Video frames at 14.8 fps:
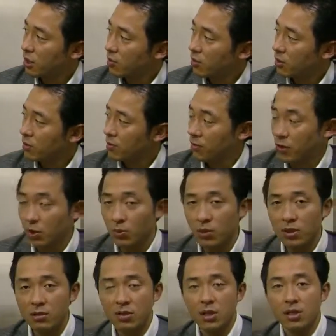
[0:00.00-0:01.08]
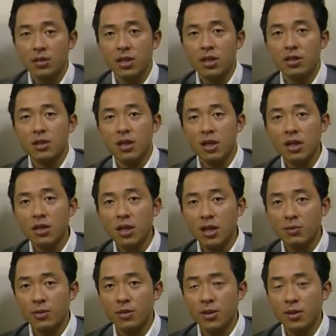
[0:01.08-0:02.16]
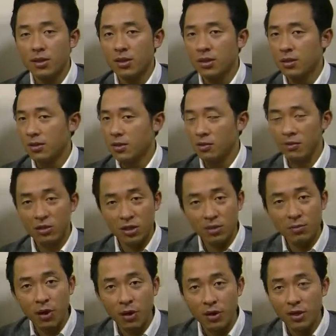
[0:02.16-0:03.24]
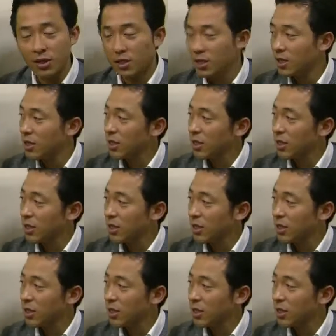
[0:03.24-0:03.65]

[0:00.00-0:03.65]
for the miscellaneous incomes, there's no good point.